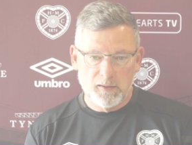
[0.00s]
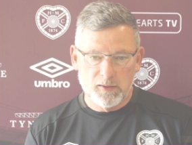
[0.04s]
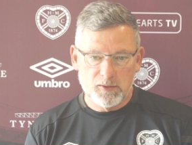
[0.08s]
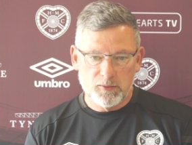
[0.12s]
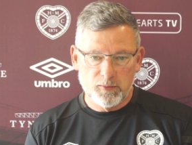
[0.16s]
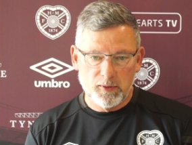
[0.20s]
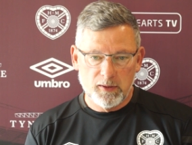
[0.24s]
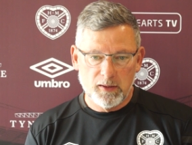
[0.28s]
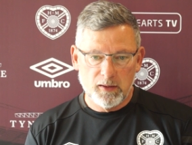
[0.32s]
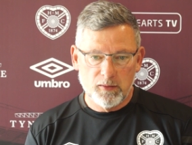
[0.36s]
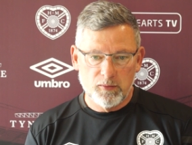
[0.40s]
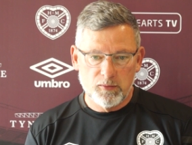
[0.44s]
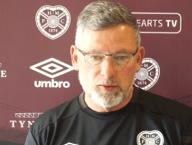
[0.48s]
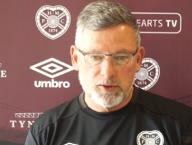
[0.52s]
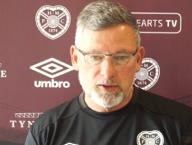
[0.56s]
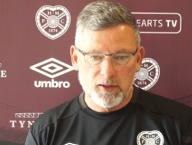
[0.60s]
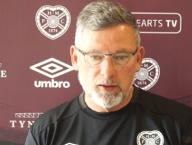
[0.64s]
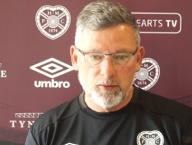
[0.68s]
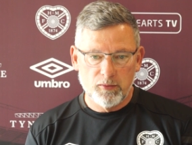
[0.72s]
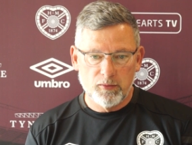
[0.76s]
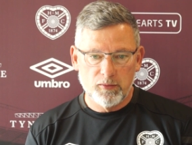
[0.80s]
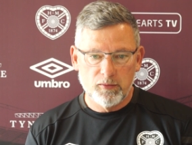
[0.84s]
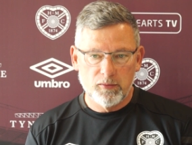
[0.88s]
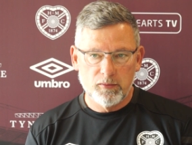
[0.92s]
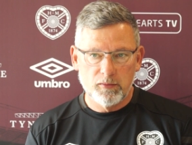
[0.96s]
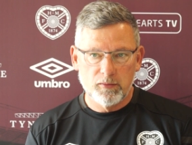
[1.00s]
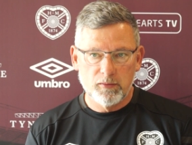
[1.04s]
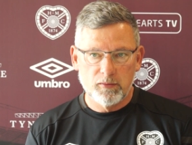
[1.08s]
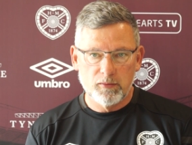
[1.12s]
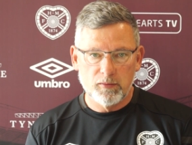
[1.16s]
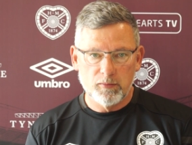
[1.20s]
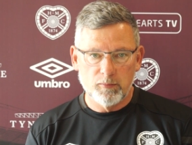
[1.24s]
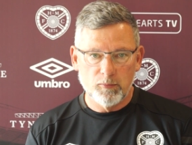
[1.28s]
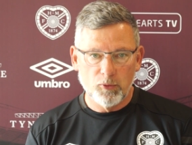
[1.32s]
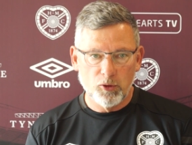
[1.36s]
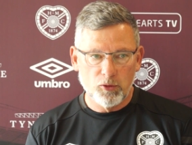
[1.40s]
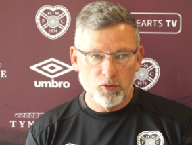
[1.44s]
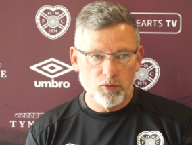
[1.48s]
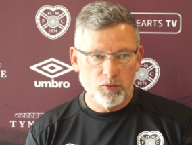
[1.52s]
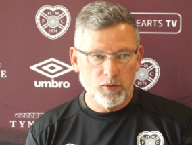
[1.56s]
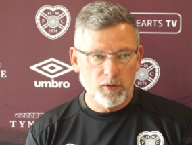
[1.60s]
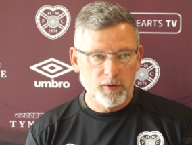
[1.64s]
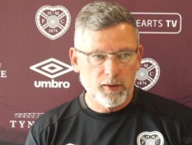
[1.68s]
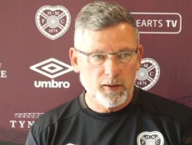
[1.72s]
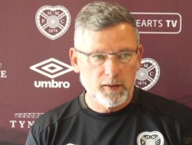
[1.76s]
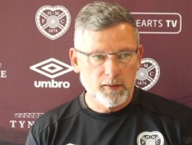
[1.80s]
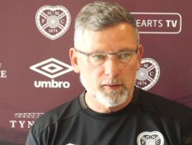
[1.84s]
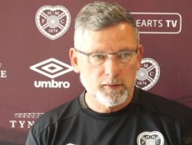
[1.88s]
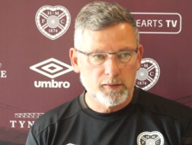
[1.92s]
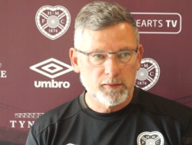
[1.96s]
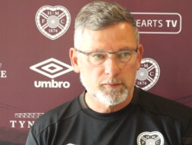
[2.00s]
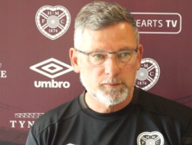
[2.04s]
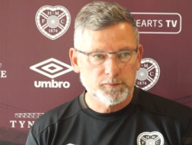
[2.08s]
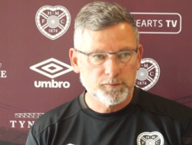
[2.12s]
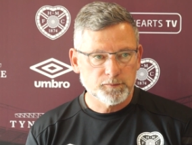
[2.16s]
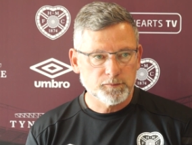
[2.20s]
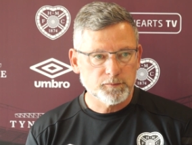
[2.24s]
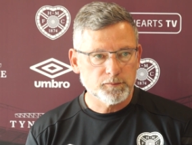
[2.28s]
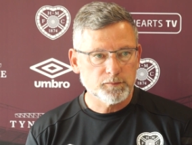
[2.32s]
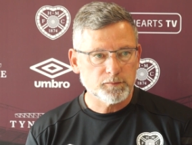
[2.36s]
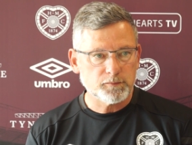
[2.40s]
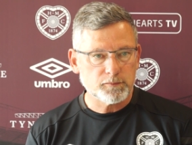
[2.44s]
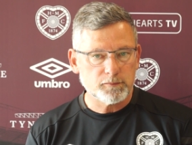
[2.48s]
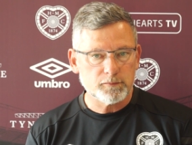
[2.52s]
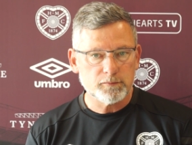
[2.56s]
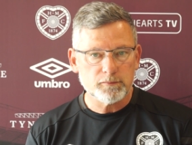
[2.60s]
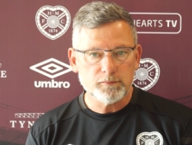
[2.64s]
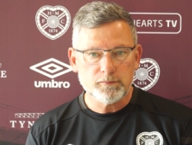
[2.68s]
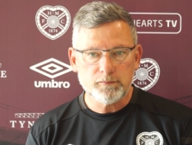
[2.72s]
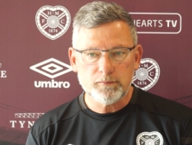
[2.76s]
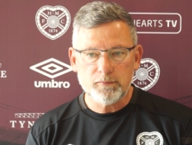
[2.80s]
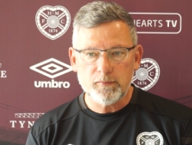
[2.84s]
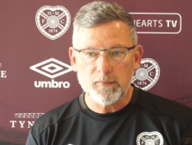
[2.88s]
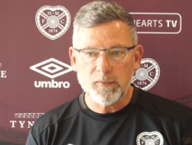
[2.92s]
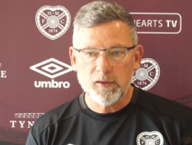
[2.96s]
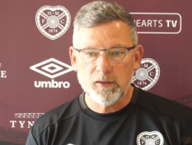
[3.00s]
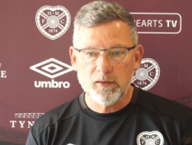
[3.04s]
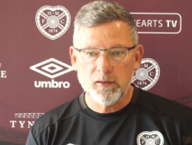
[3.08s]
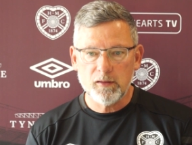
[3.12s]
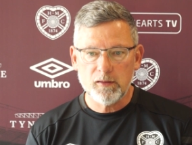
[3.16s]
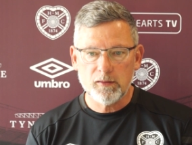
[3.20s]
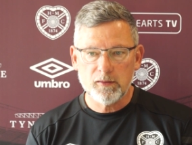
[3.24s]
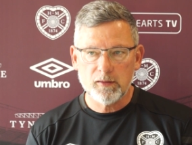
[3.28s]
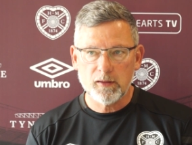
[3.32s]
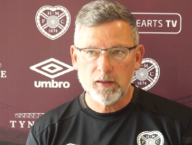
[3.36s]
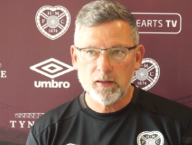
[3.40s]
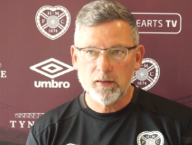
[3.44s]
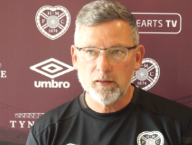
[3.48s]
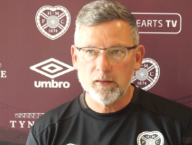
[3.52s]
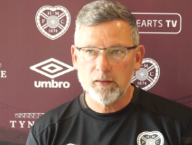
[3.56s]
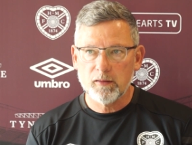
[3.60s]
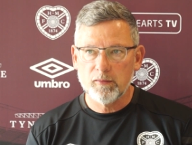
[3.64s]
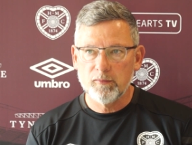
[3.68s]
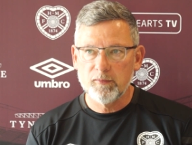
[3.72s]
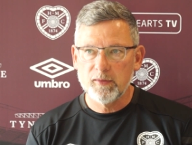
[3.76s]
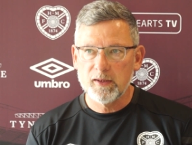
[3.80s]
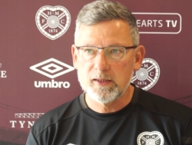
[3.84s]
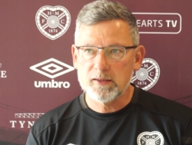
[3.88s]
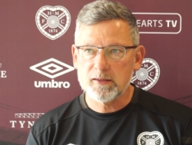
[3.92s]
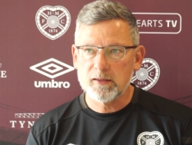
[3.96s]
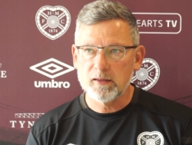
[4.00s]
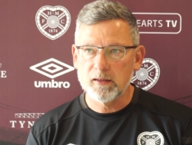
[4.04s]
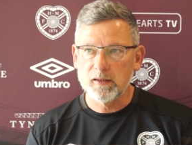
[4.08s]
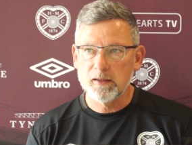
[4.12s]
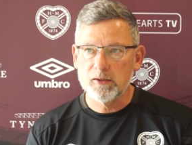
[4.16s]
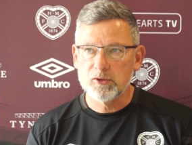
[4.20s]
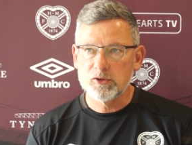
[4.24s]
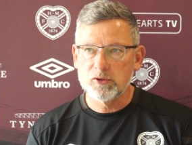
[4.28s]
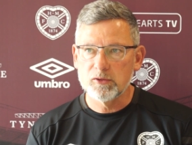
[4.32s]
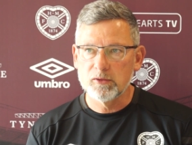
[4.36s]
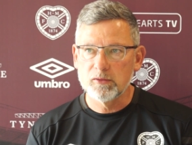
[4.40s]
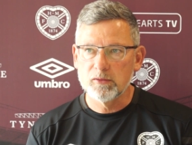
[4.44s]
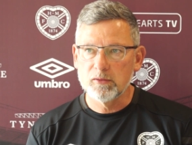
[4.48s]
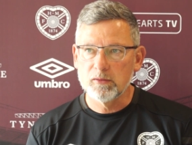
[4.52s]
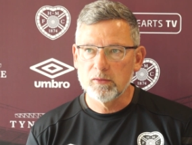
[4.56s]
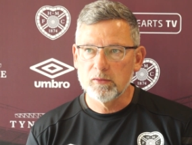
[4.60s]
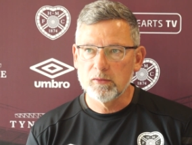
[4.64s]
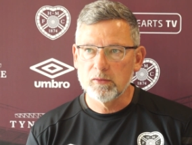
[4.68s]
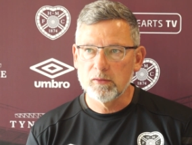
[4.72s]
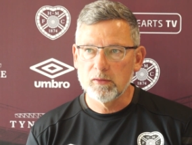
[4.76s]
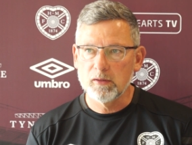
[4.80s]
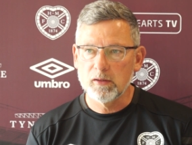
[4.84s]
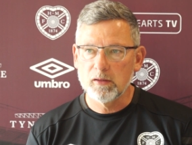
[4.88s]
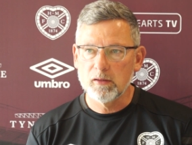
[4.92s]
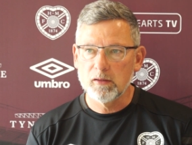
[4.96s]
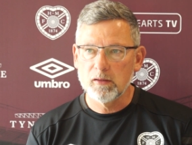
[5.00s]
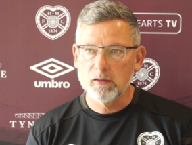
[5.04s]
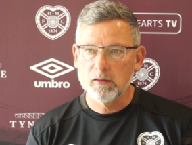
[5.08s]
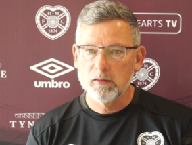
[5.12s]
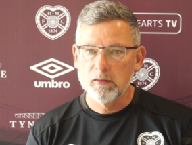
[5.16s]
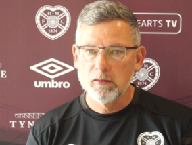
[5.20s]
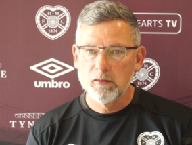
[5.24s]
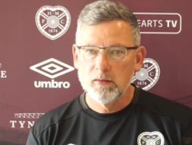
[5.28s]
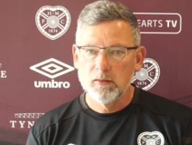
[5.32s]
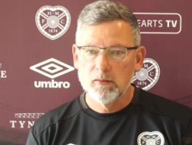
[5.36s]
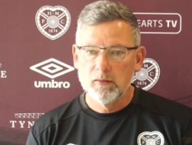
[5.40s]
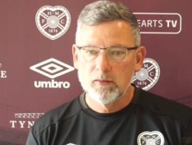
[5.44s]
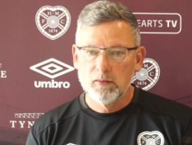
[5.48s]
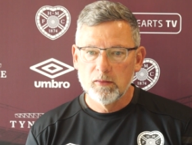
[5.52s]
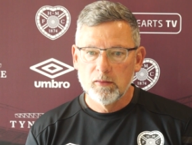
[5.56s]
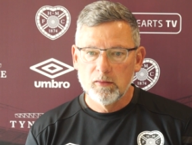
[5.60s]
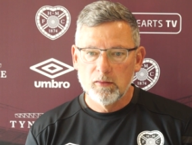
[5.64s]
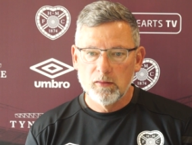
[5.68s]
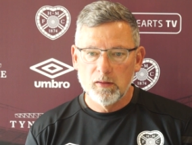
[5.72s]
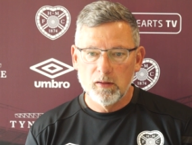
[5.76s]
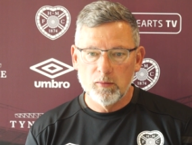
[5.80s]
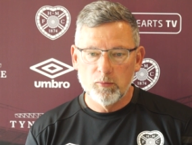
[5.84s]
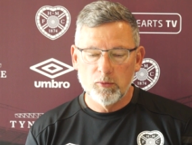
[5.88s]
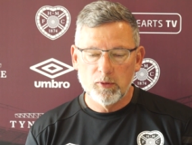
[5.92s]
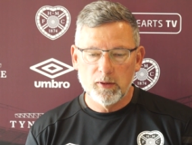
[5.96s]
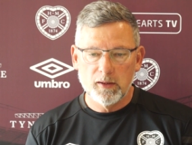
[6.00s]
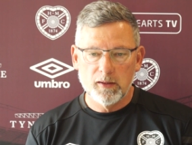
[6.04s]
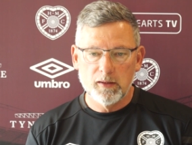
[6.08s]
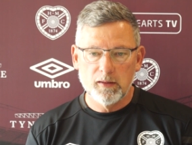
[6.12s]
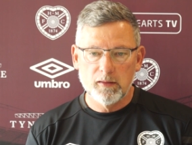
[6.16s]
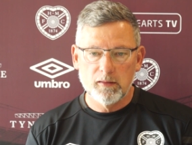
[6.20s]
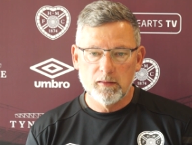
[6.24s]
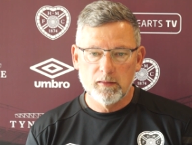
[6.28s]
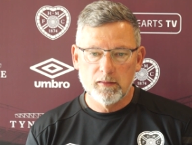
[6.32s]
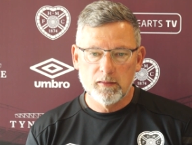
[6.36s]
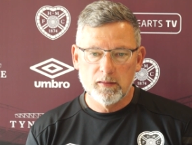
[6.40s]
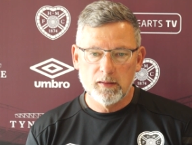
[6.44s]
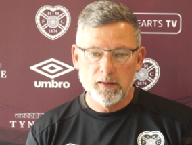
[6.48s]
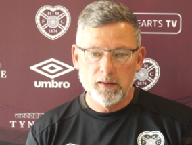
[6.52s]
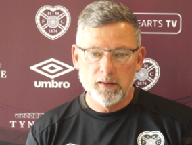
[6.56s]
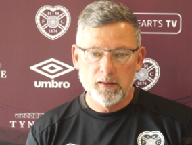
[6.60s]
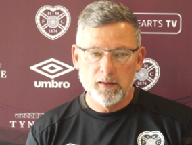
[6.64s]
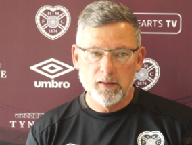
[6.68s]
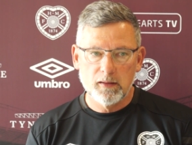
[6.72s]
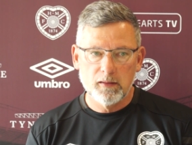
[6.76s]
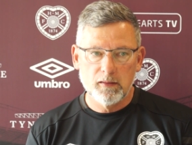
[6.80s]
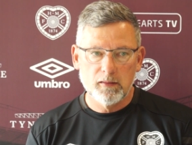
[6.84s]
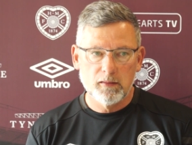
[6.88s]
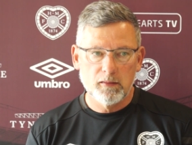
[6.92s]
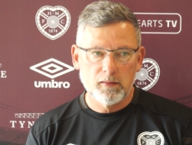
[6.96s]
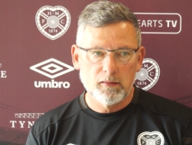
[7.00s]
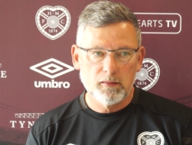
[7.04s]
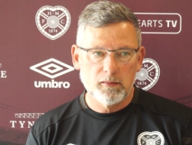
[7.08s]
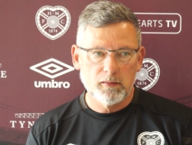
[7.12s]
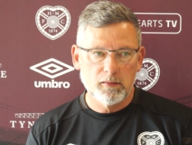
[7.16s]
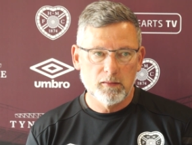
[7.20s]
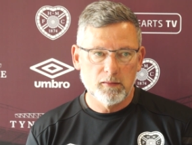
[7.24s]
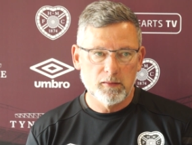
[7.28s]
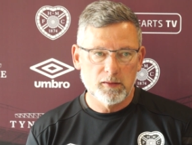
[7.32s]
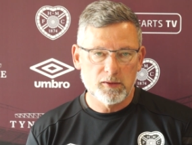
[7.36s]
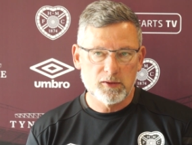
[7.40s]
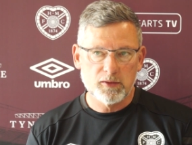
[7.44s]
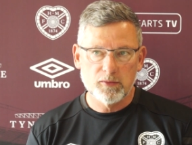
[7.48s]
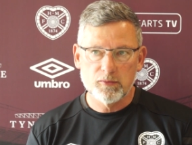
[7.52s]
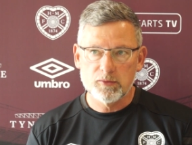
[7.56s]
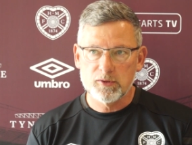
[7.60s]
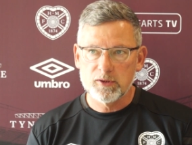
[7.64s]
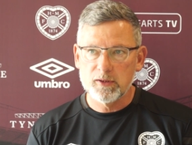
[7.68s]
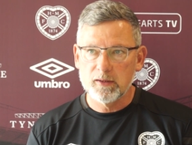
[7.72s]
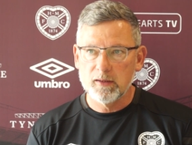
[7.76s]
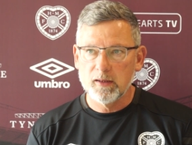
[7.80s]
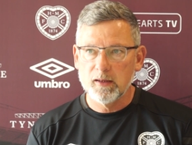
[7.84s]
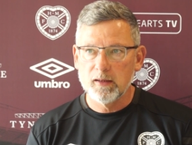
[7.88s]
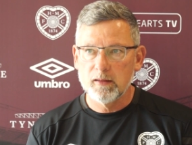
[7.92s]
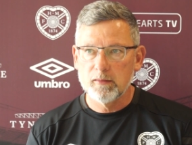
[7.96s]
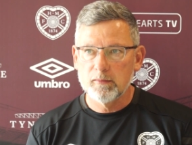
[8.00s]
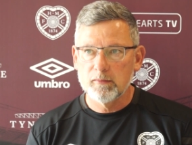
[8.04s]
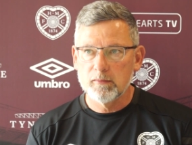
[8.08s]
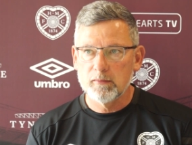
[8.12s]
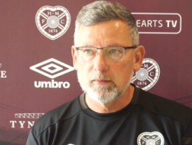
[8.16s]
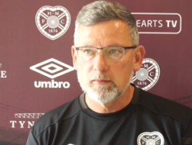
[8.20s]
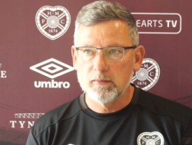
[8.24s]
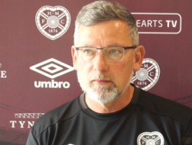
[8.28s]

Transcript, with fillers: He's away down south tomorrow, I think uh, to get another investigation, and uh, and we'll get uh, the results of that